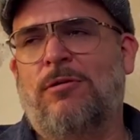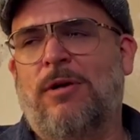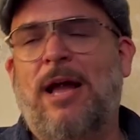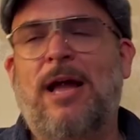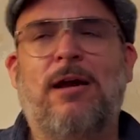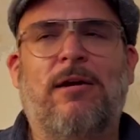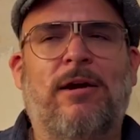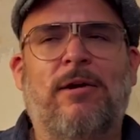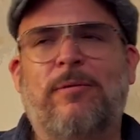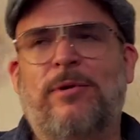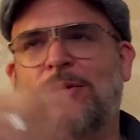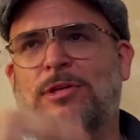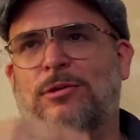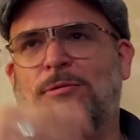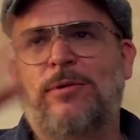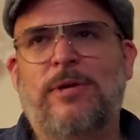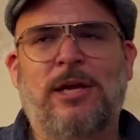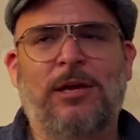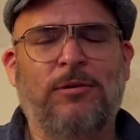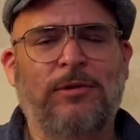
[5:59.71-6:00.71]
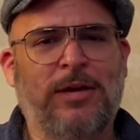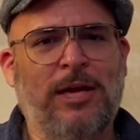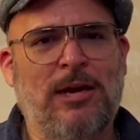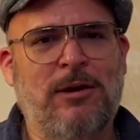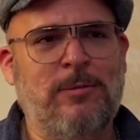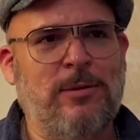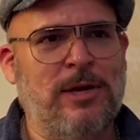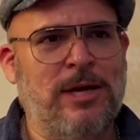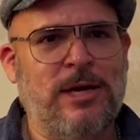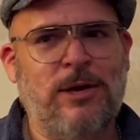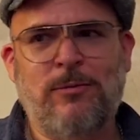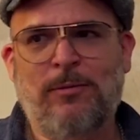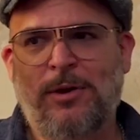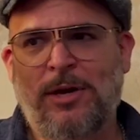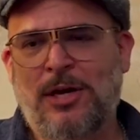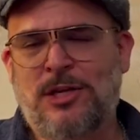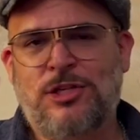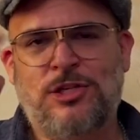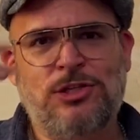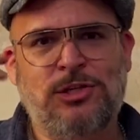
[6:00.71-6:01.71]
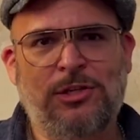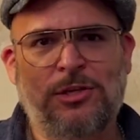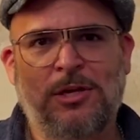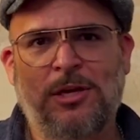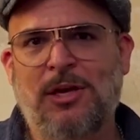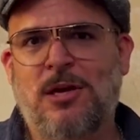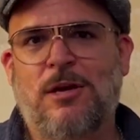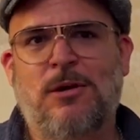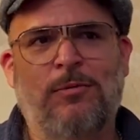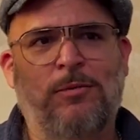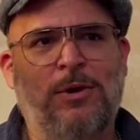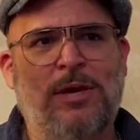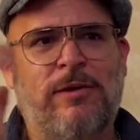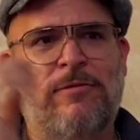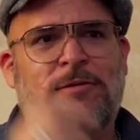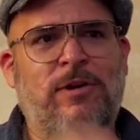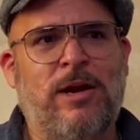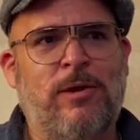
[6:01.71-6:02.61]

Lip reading: I want to do it, I don't care about anyone, I just, whatever,